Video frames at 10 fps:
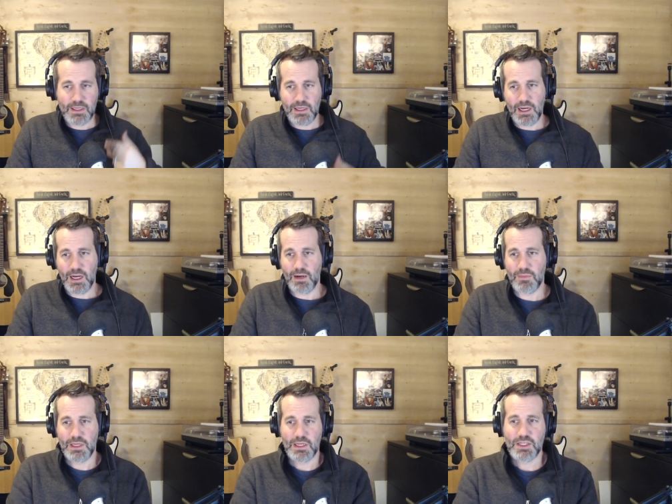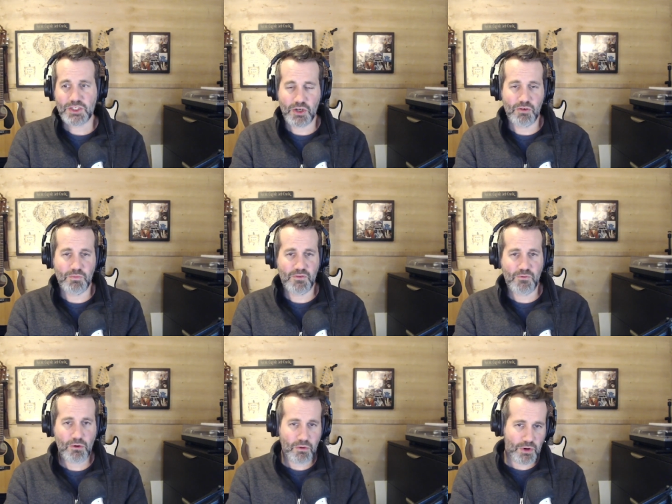Um, so
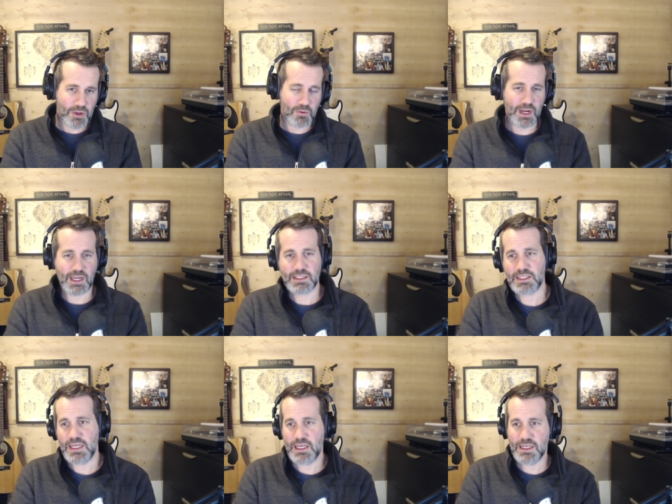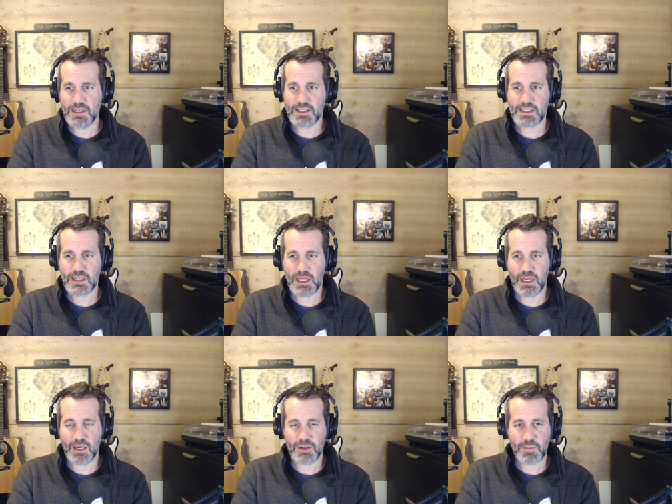before Lord of the Rings is
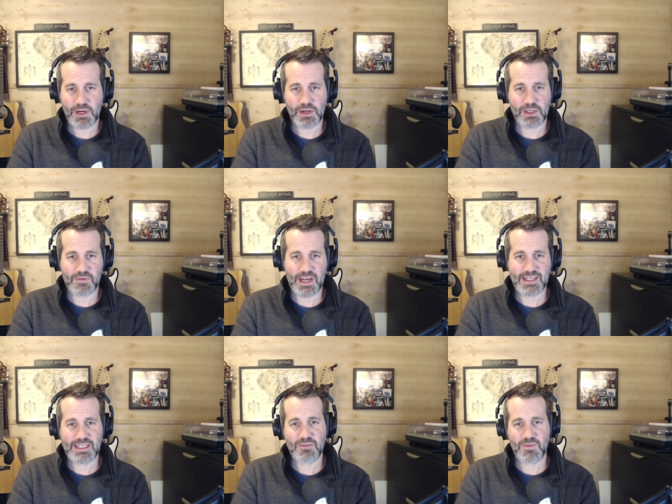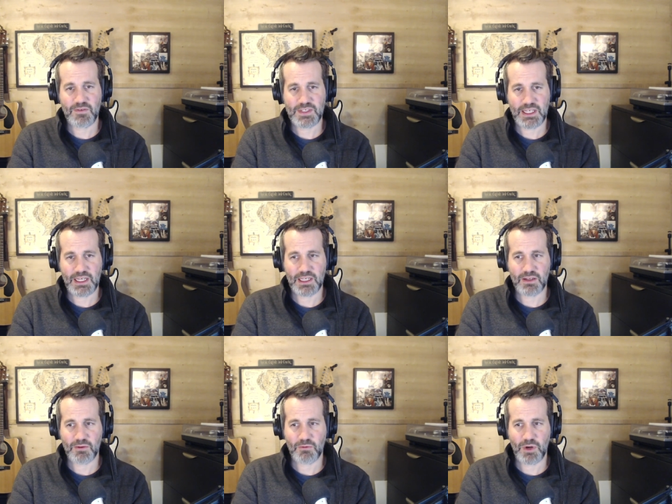uh, the period of 1915
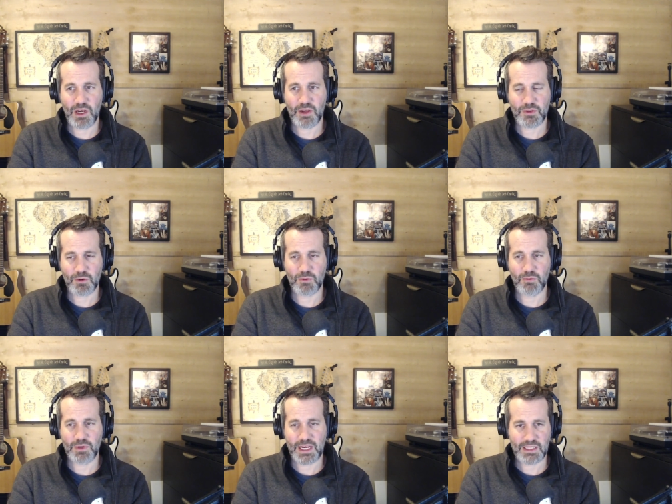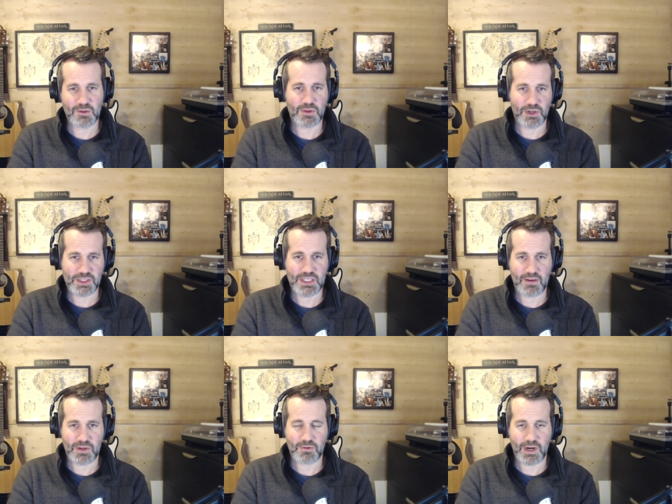uh, through
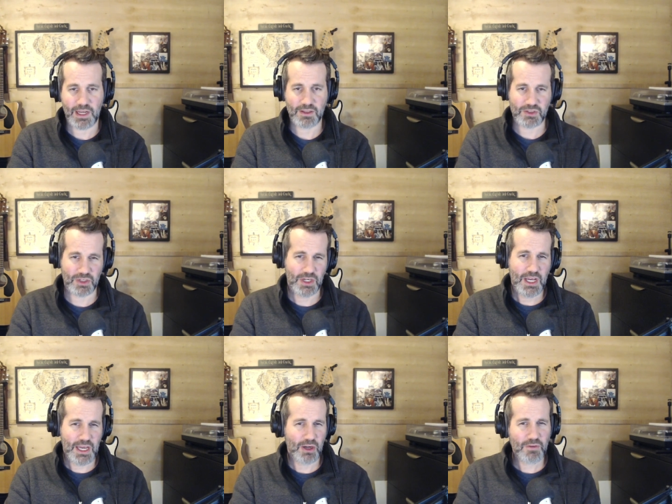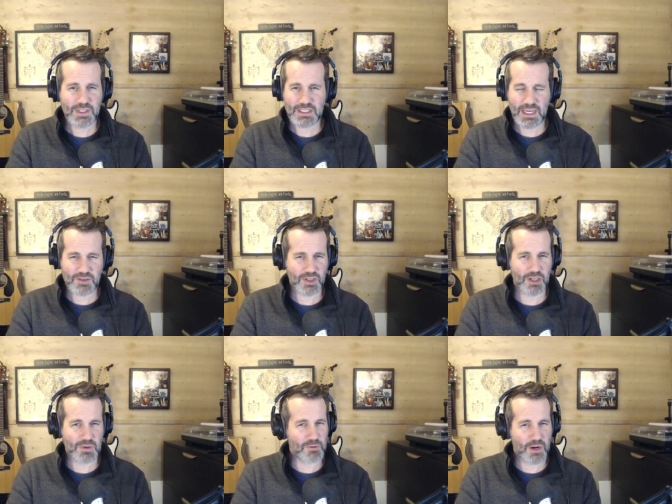1937, right? Those are and all these dates are going
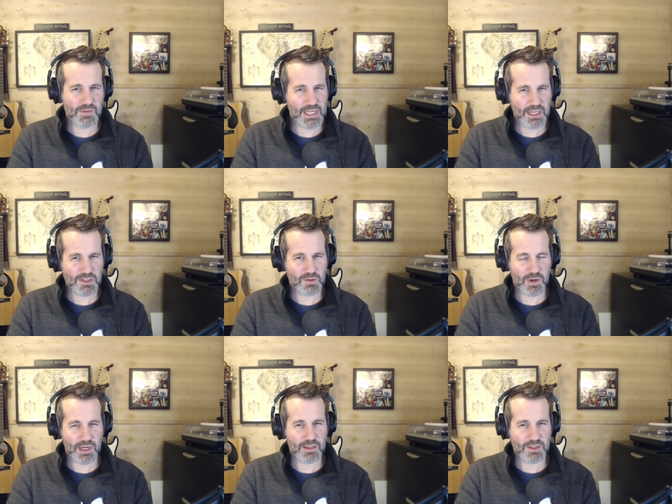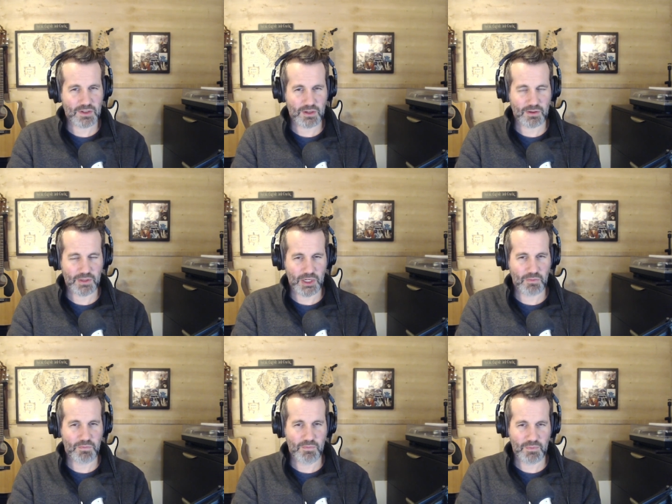to be rough dates, right? These are you know
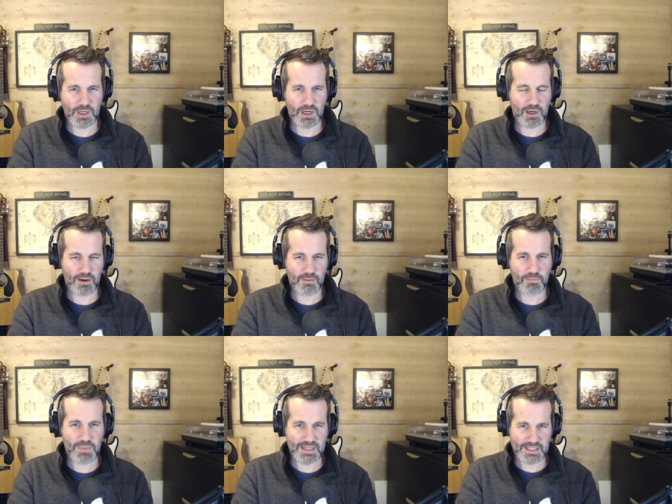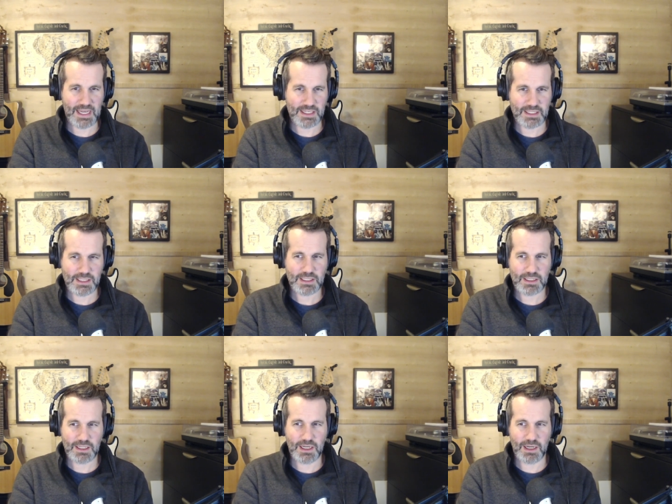uh, best guesses.
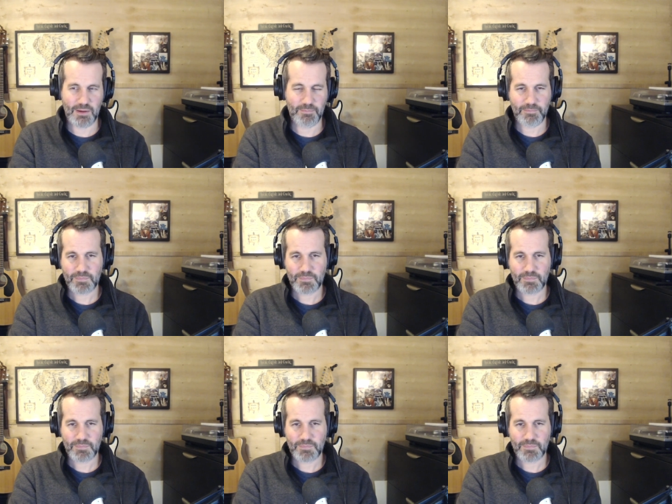Um,